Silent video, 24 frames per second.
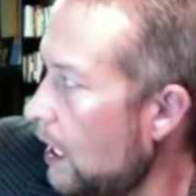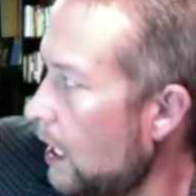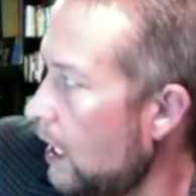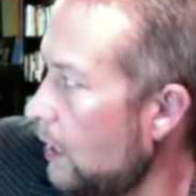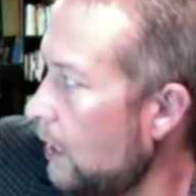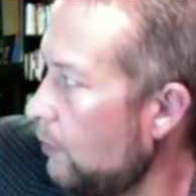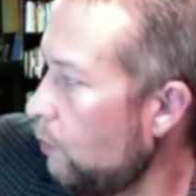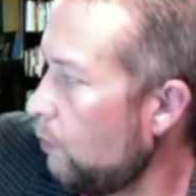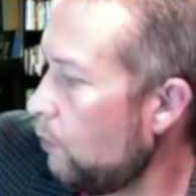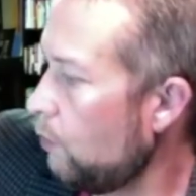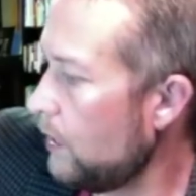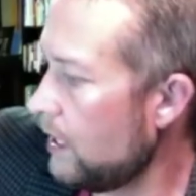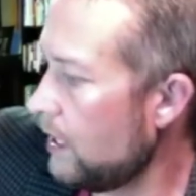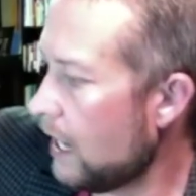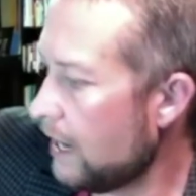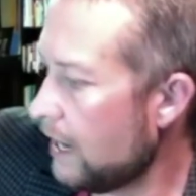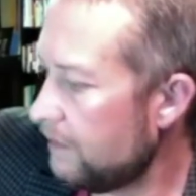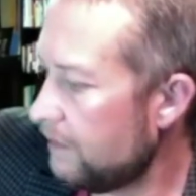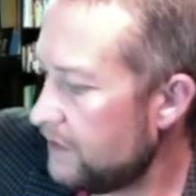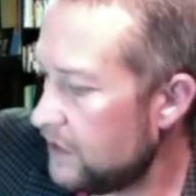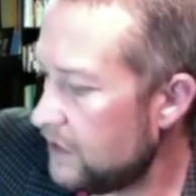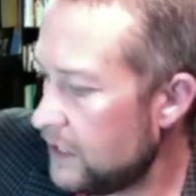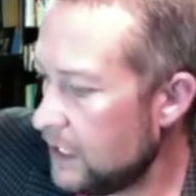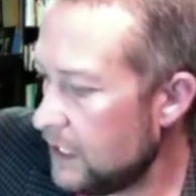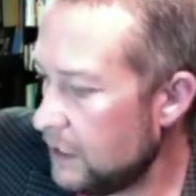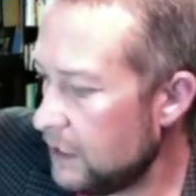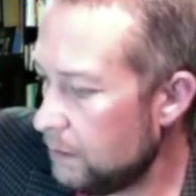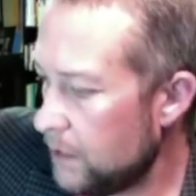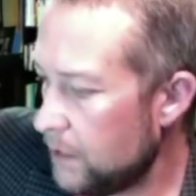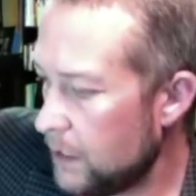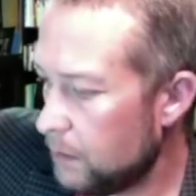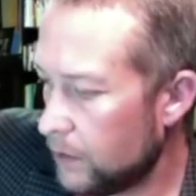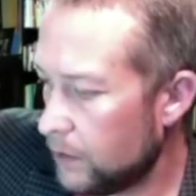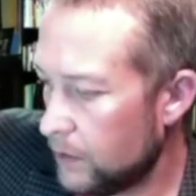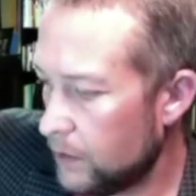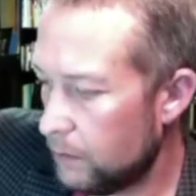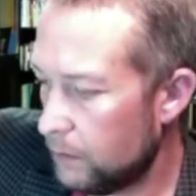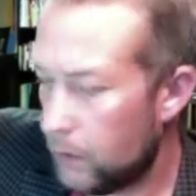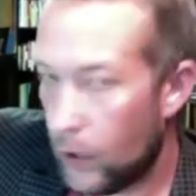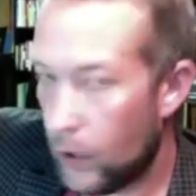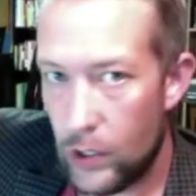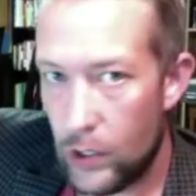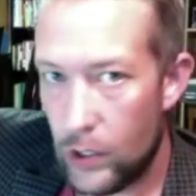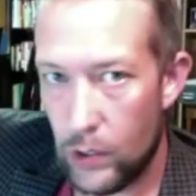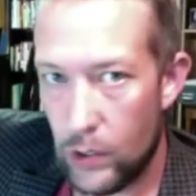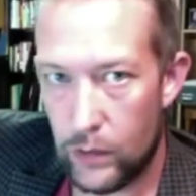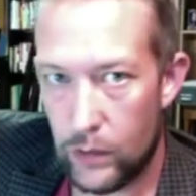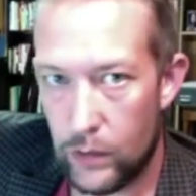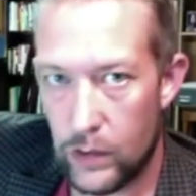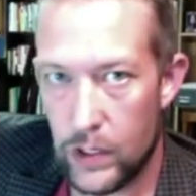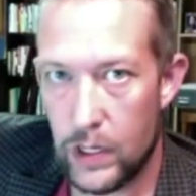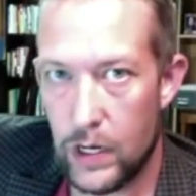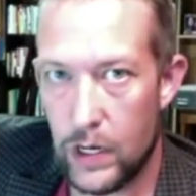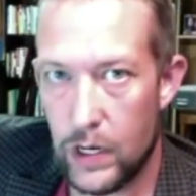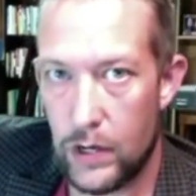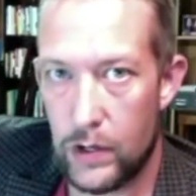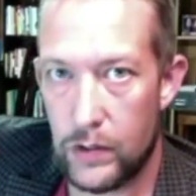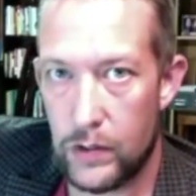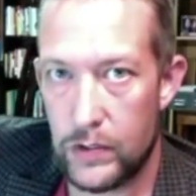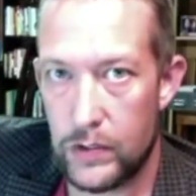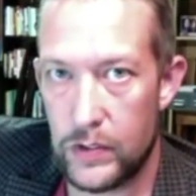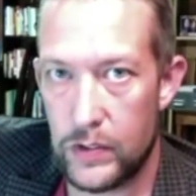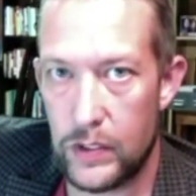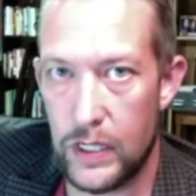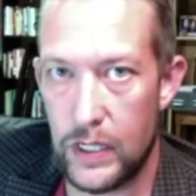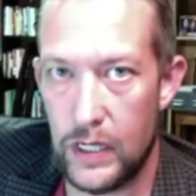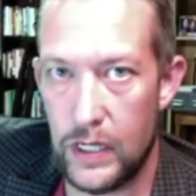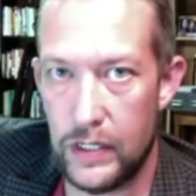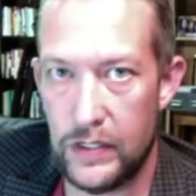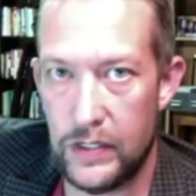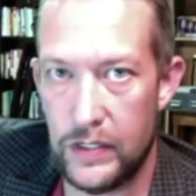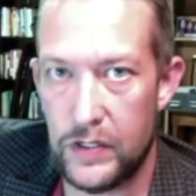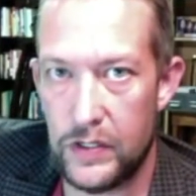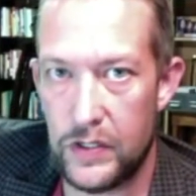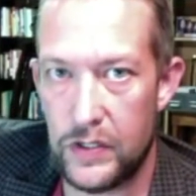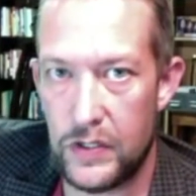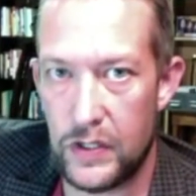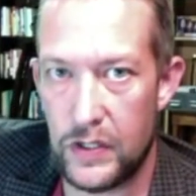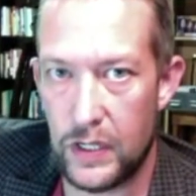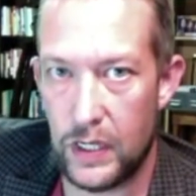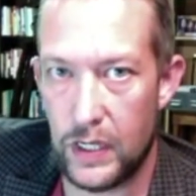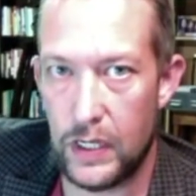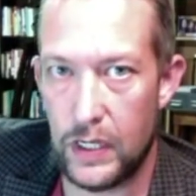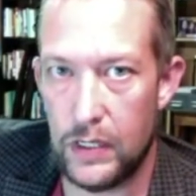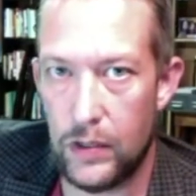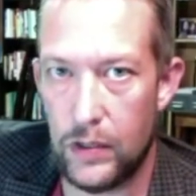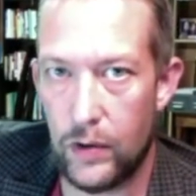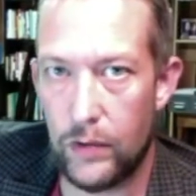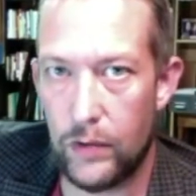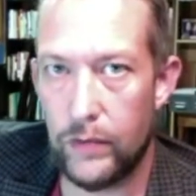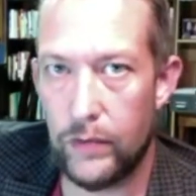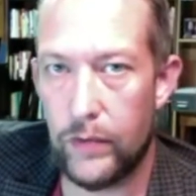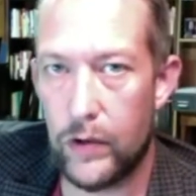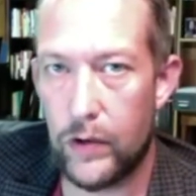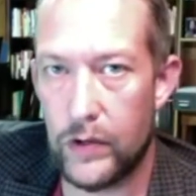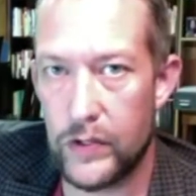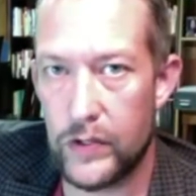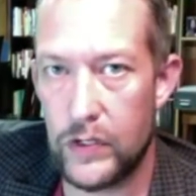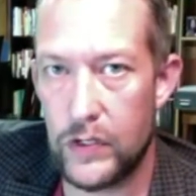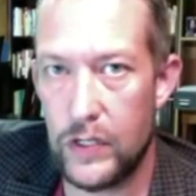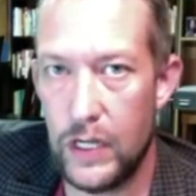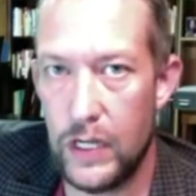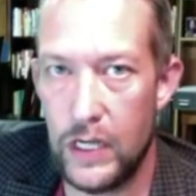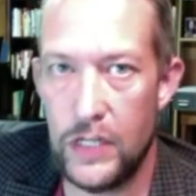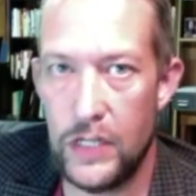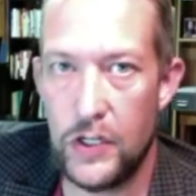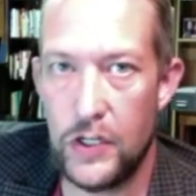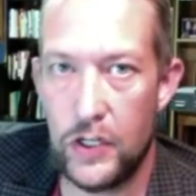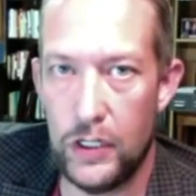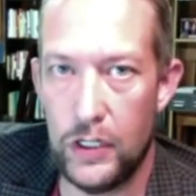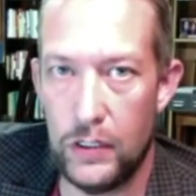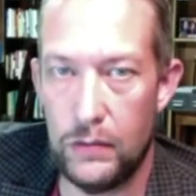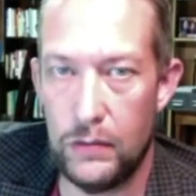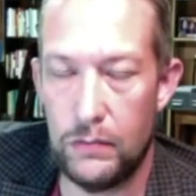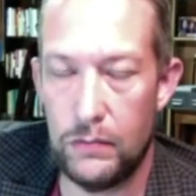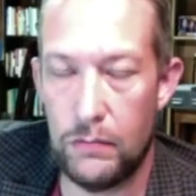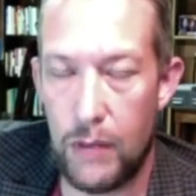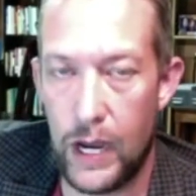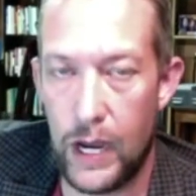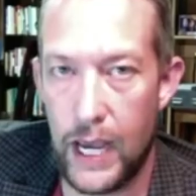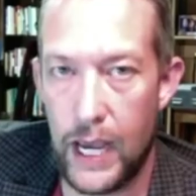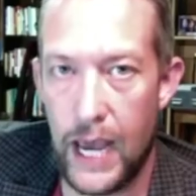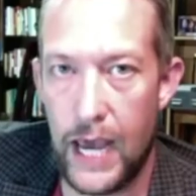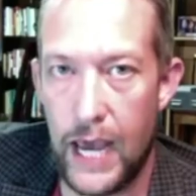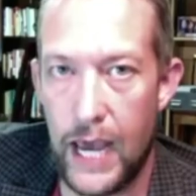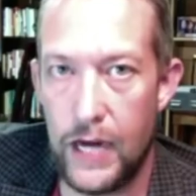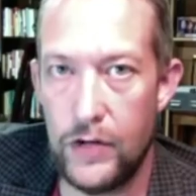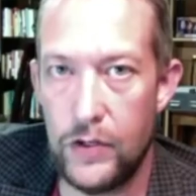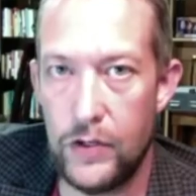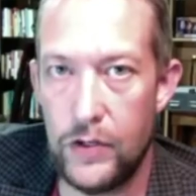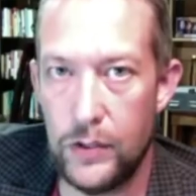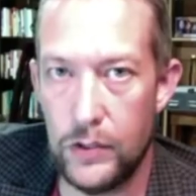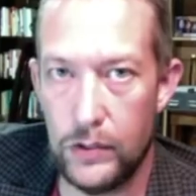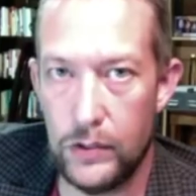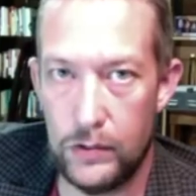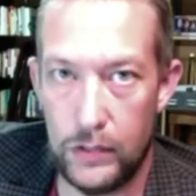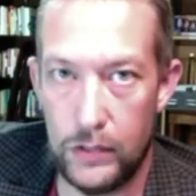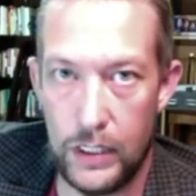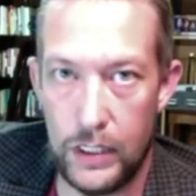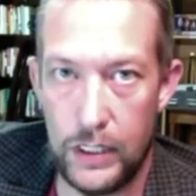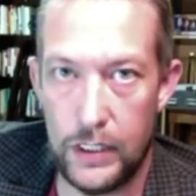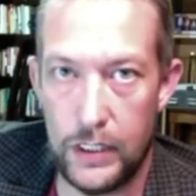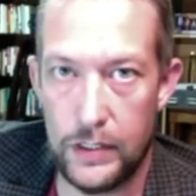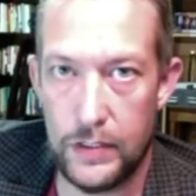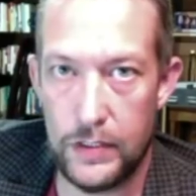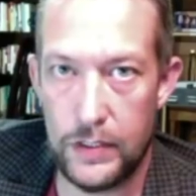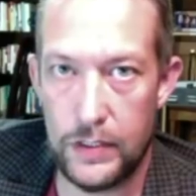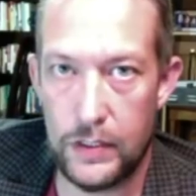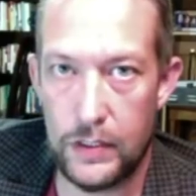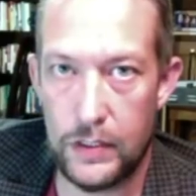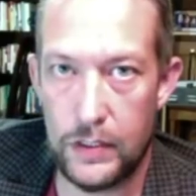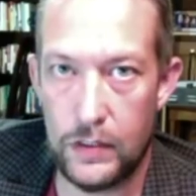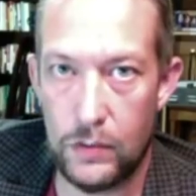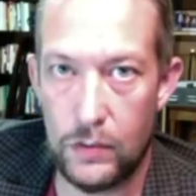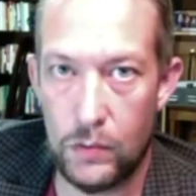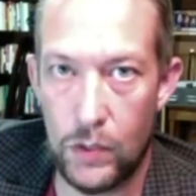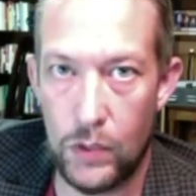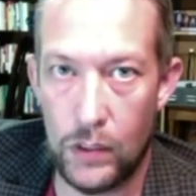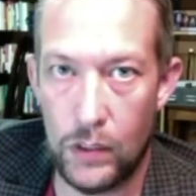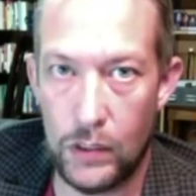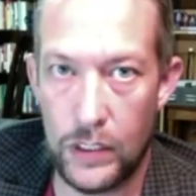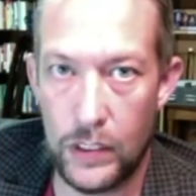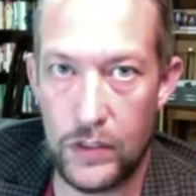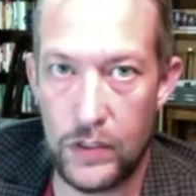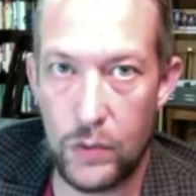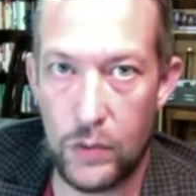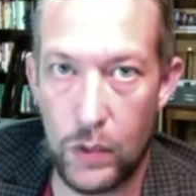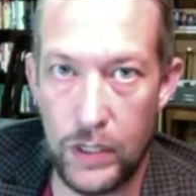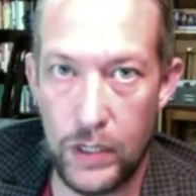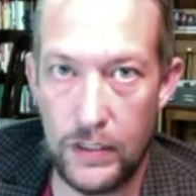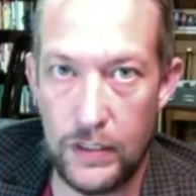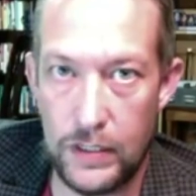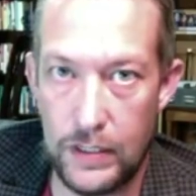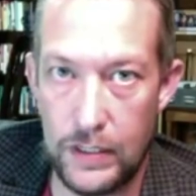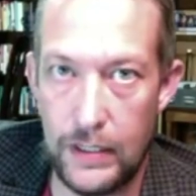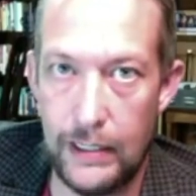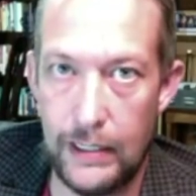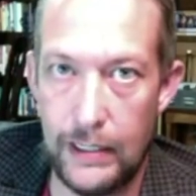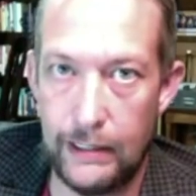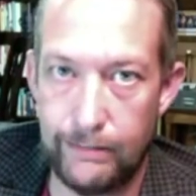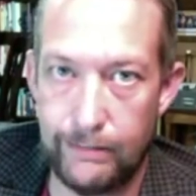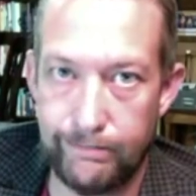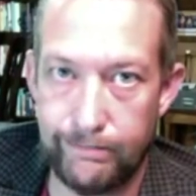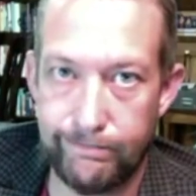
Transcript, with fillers: when I've seen people depart over the years into sin or false teaching, my attitude is, well, let's wait and see.